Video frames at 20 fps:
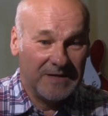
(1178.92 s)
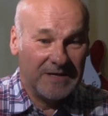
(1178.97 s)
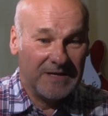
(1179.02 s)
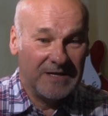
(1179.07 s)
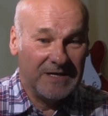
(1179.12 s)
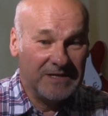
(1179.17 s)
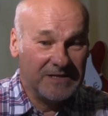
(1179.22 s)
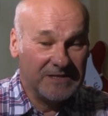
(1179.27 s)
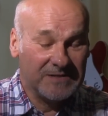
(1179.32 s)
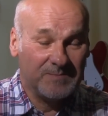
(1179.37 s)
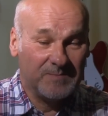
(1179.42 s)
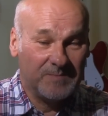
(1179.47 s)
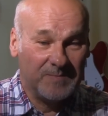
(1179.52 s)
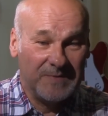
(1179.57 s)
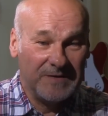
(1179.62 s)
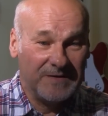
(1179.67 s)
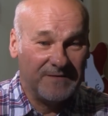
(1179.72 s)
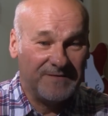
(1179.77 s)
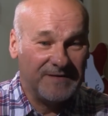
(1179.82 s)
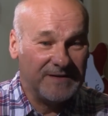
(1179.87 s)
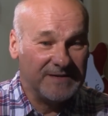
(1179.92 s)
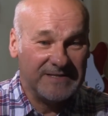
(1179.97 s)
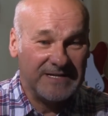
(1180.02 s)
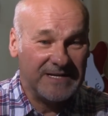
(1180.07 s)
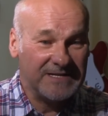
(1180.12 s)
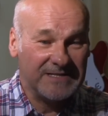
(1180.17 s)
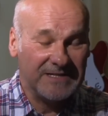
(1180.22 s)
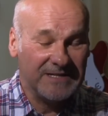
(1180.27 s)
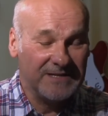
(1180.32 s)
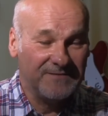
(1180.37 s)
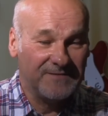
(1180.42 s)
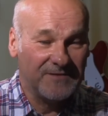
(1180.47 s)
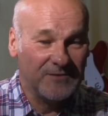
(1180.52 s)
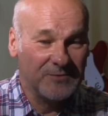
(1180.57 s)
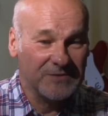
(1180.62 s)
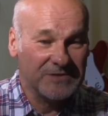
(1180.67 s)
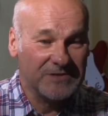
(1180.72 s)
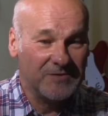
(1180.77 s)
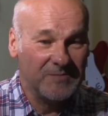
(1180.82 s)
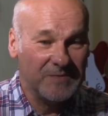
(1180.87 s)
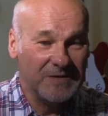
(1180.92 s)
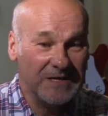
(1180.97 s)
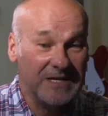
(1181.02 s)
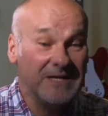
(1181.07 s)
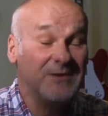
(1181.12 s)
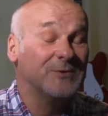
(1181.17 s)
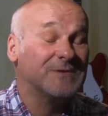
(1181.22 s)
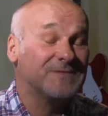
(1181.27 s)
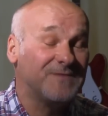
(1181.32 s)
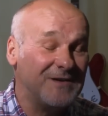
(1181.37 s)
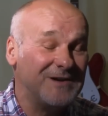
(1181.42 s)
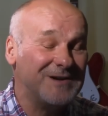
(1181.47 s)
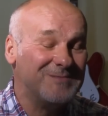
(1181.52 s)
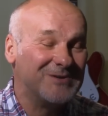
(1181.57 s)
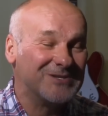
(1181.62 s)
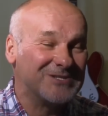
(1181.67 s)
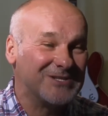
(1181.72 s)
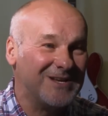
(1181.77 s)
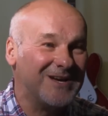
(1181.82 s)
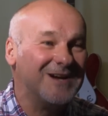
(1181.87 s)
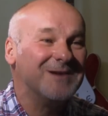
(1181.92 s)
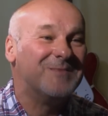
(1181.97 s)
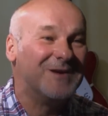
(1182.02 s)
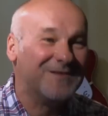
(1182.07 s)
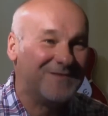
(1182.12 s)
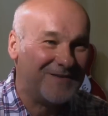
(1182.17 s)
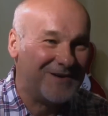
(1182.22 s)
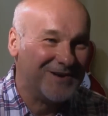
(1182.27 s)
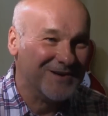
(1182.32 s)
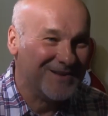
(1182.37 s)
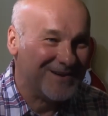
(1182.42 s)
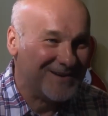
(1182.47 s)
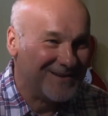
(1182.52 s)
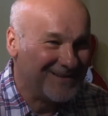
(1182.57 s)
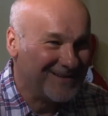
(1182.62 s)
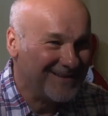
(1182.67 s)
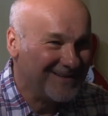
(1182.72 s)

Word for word: he's been a fantastic influence on me. He was very much like my father,